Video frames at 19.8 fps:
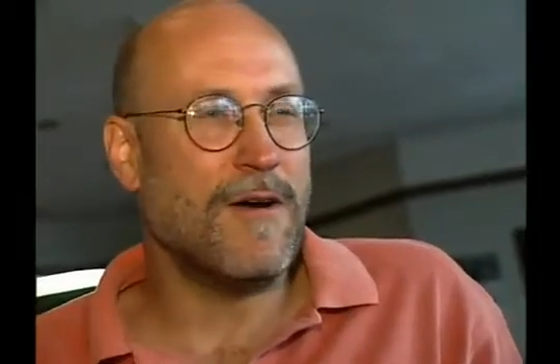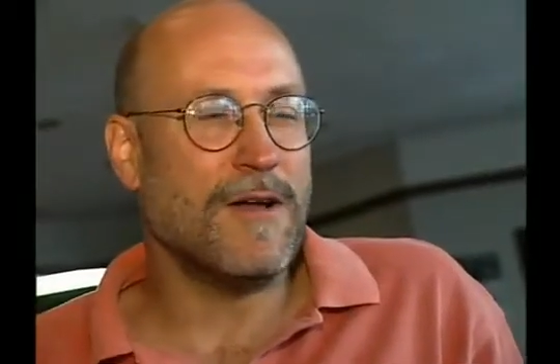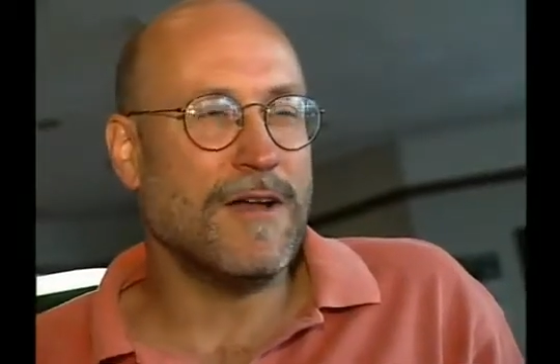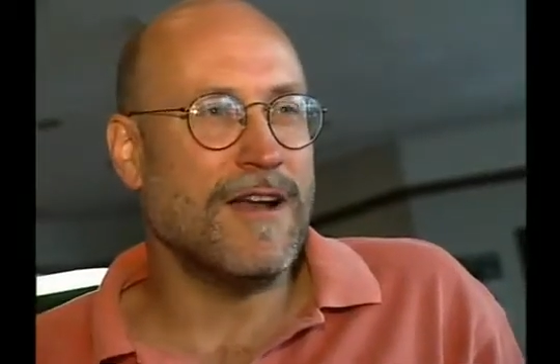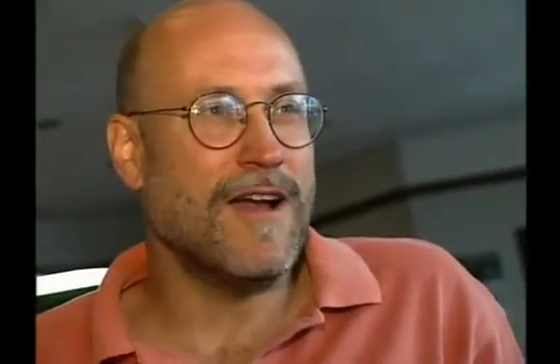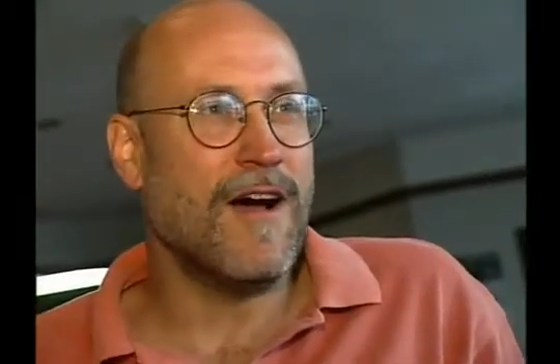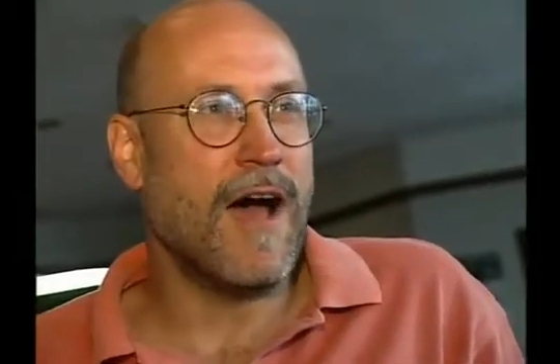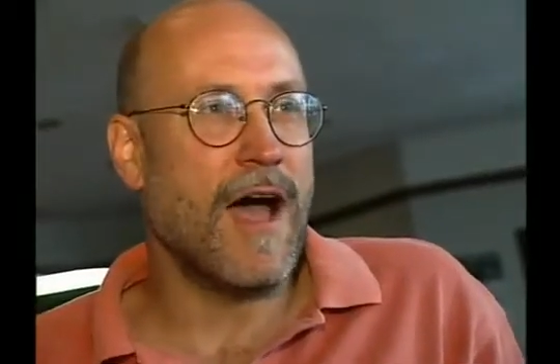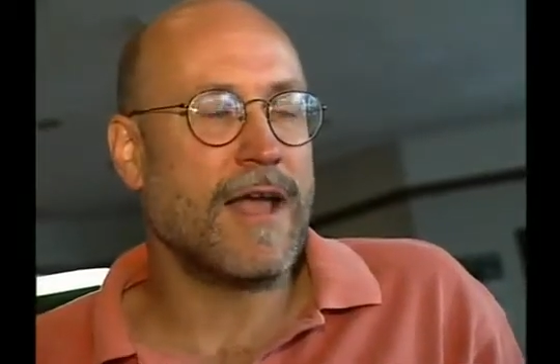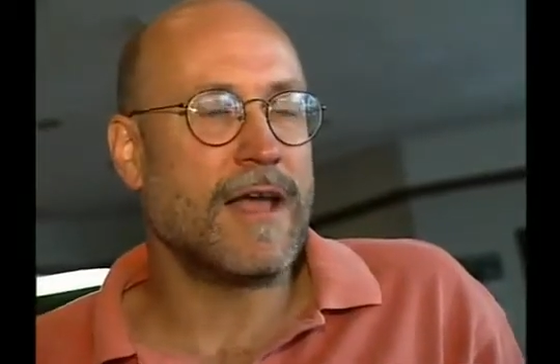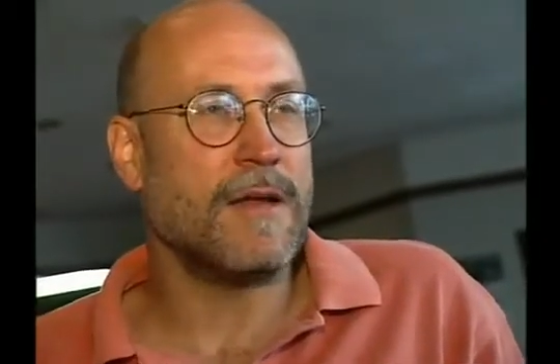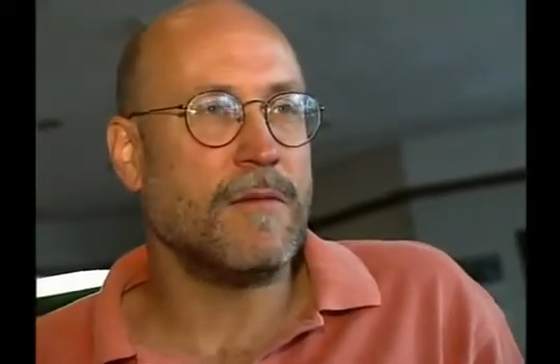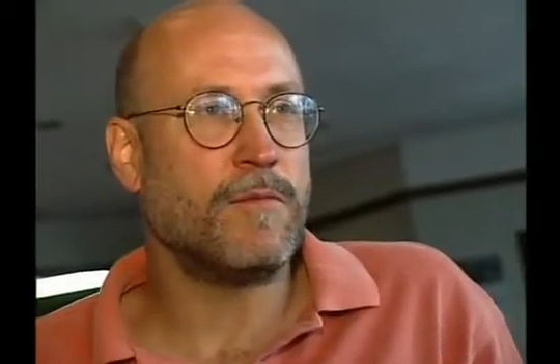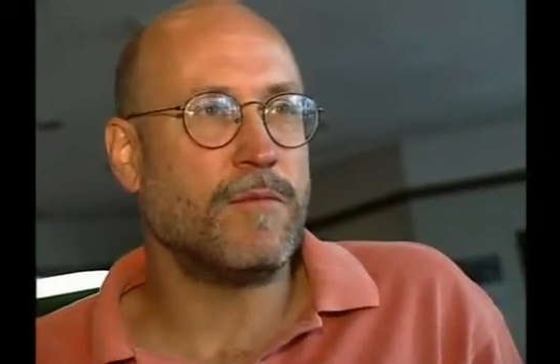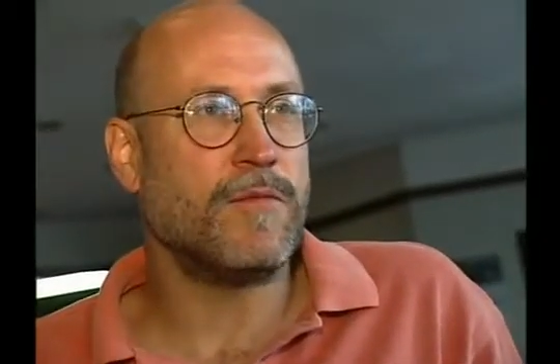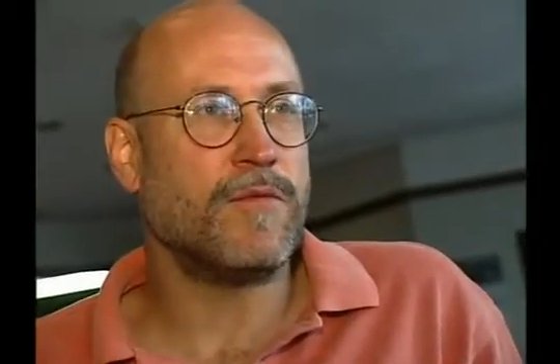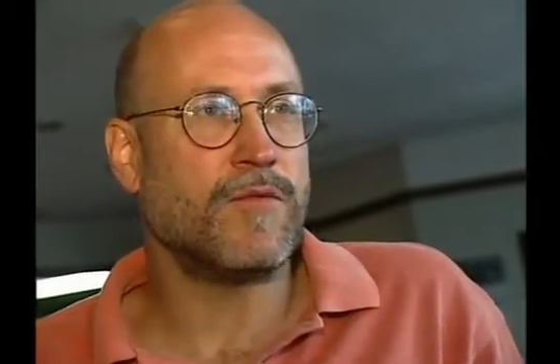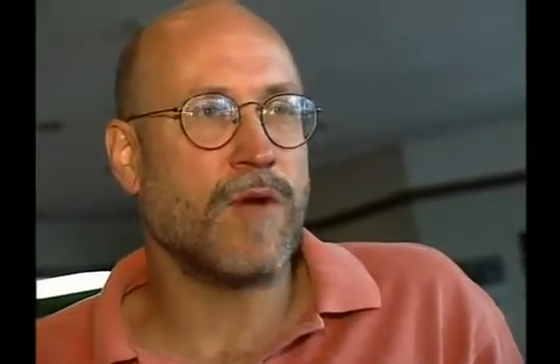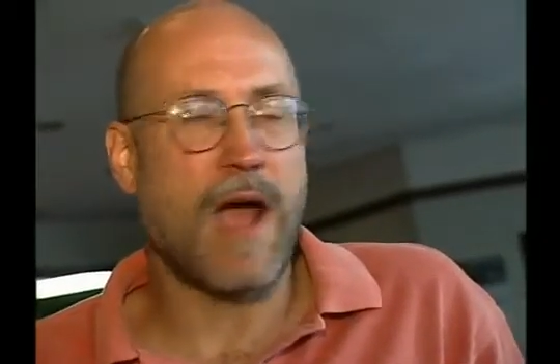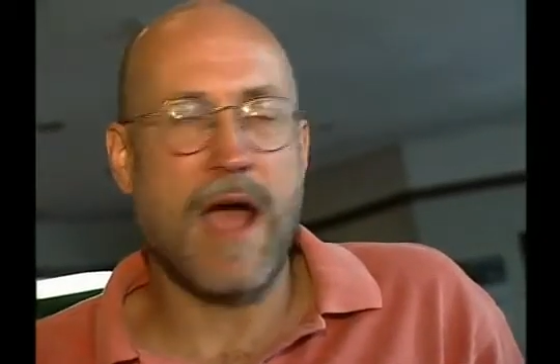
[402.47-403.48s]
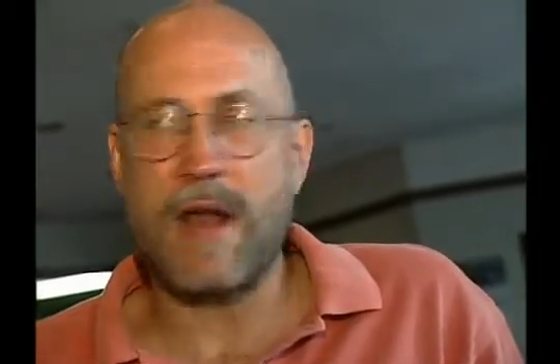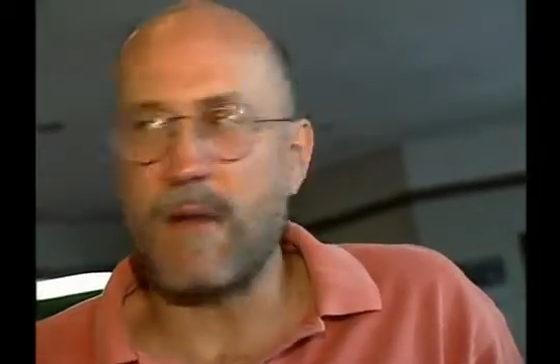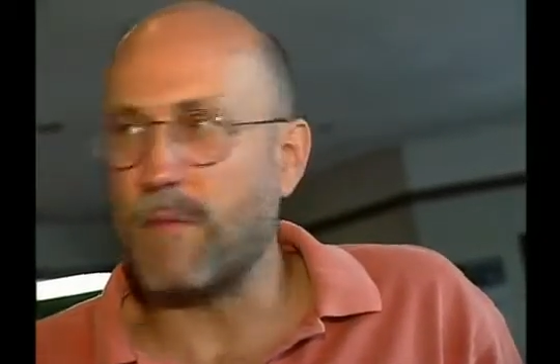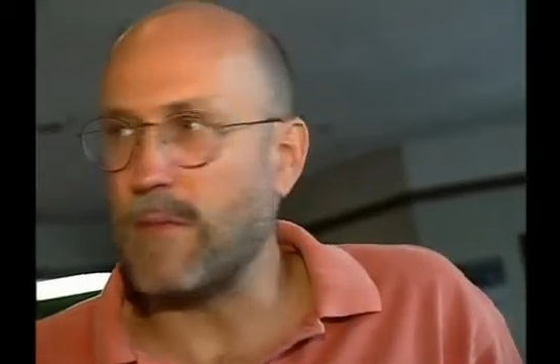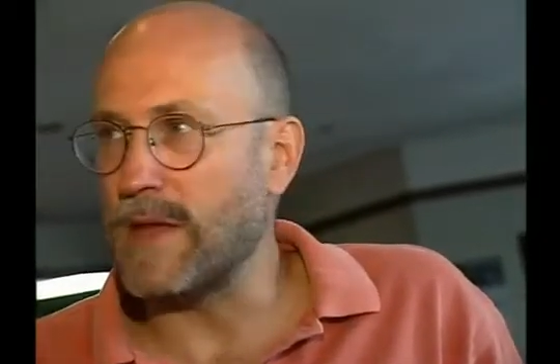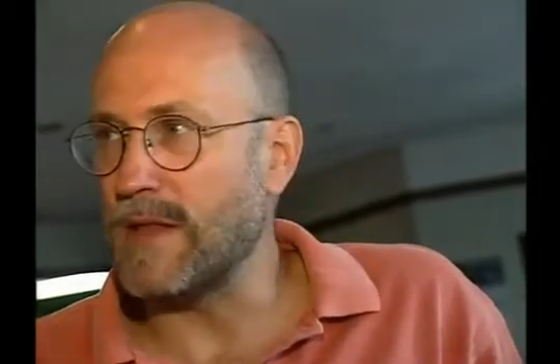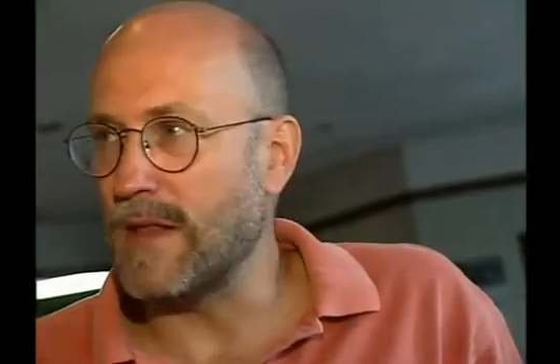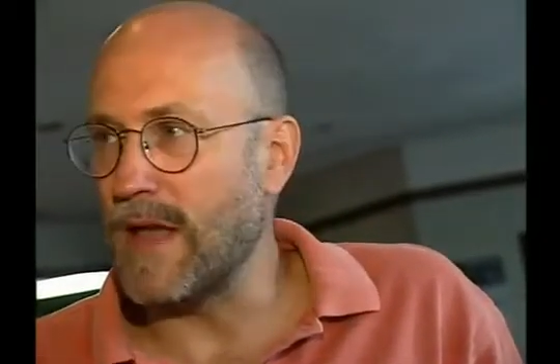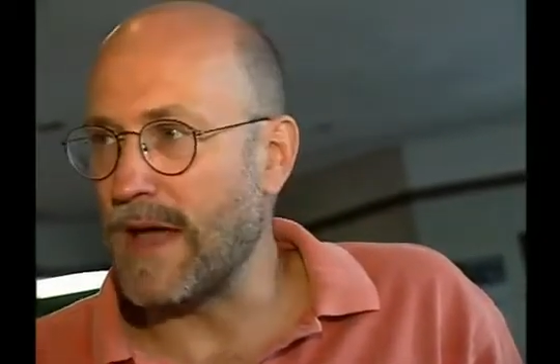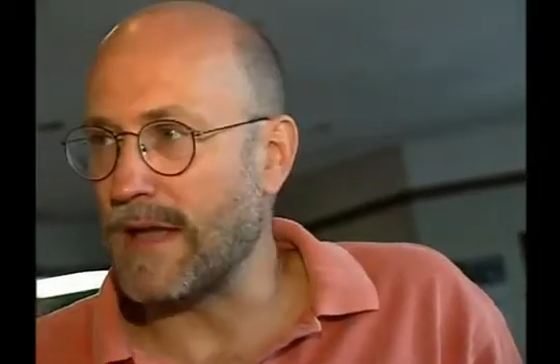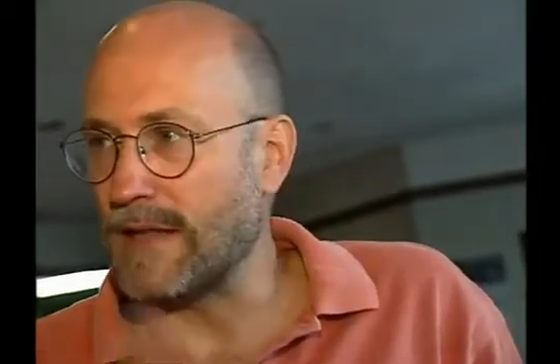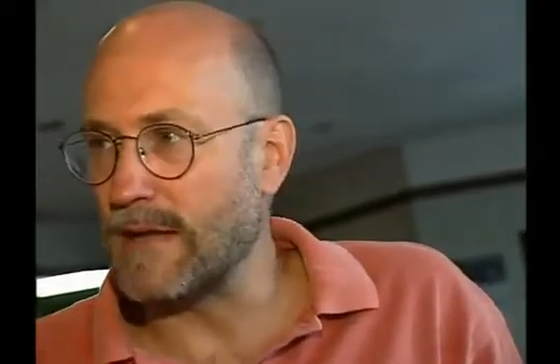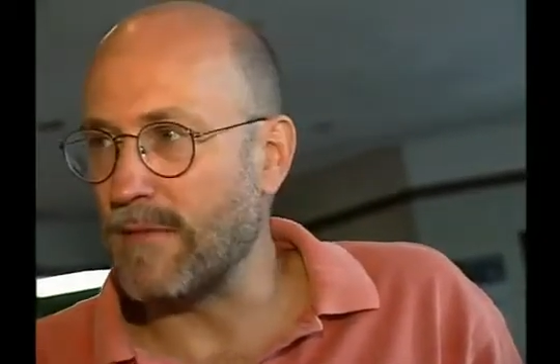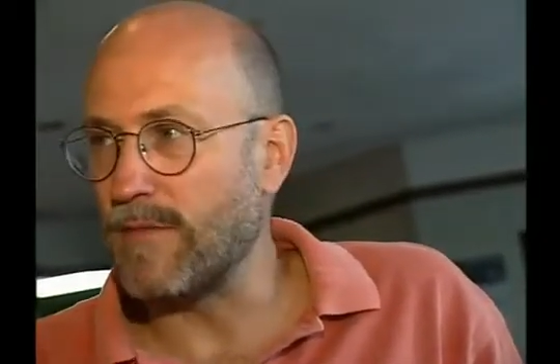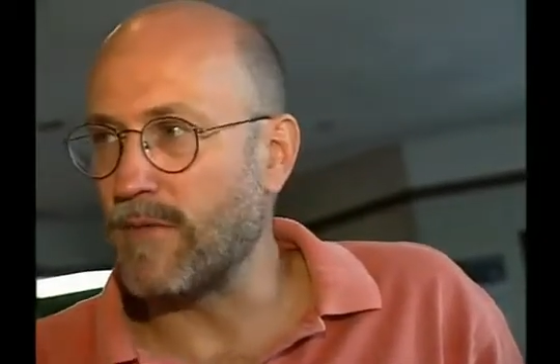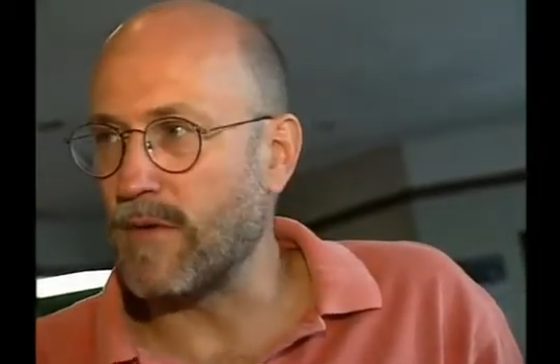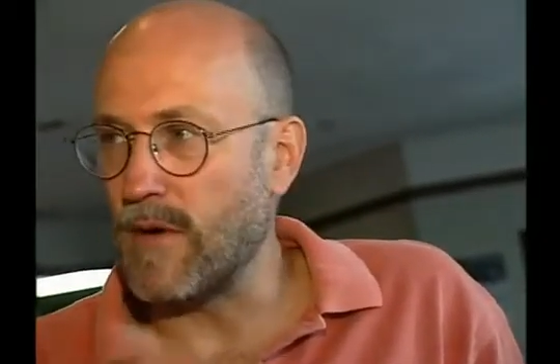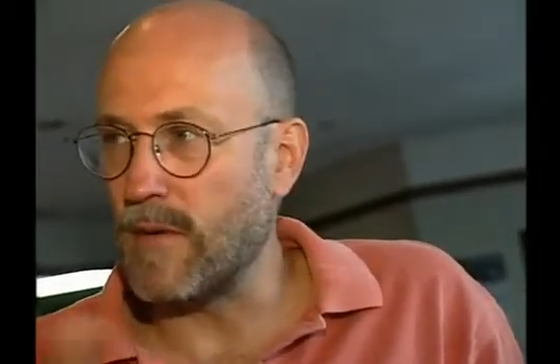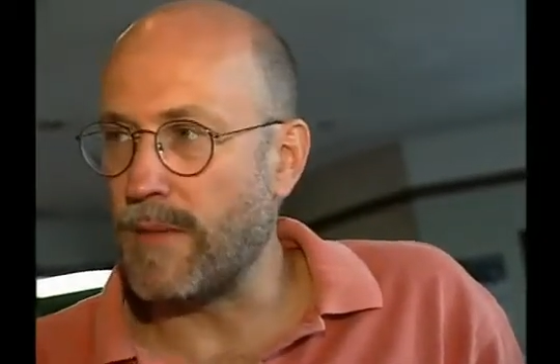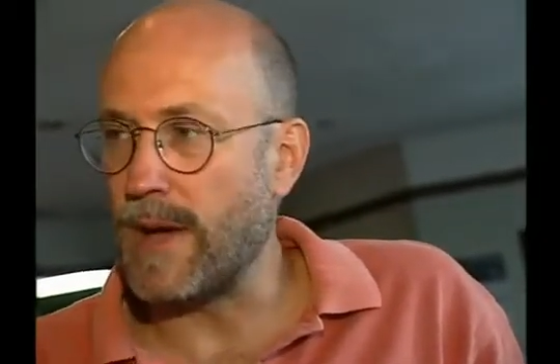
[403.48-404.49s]
You know, I could try to be like them
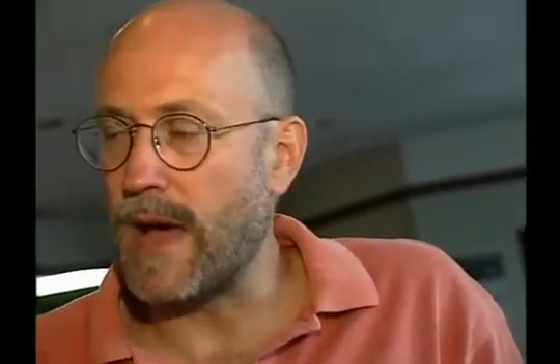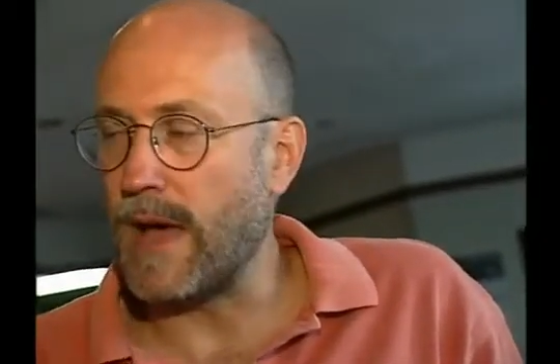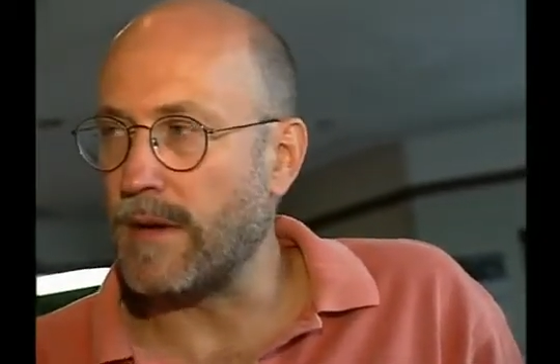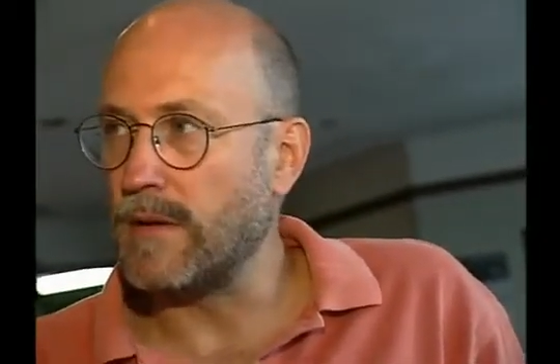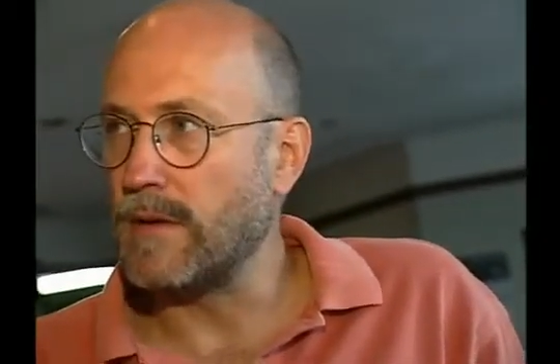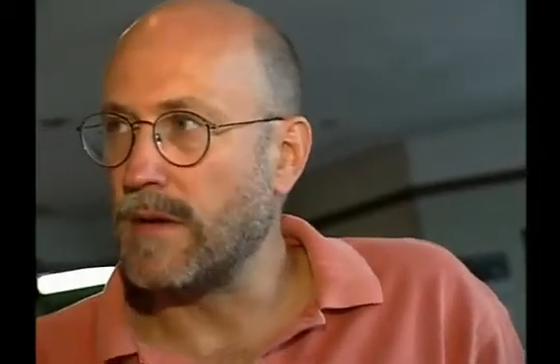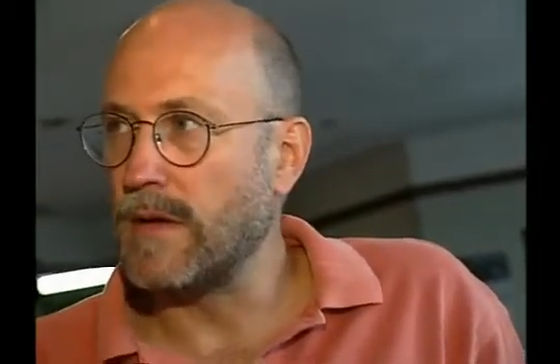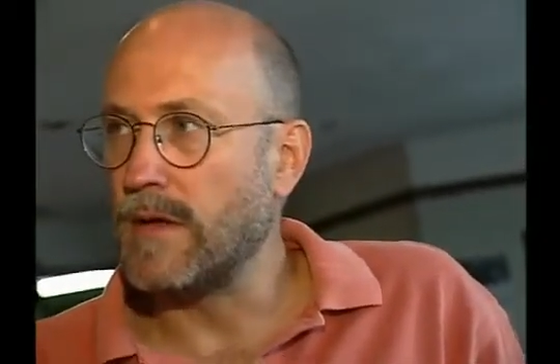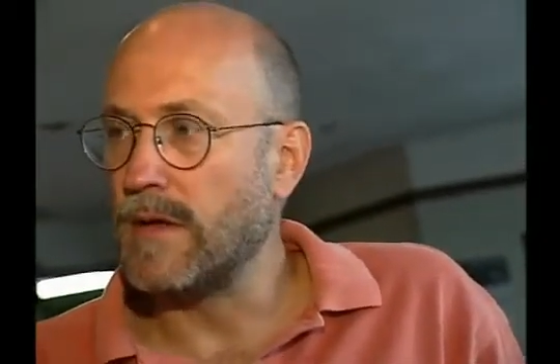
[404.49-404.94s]
for about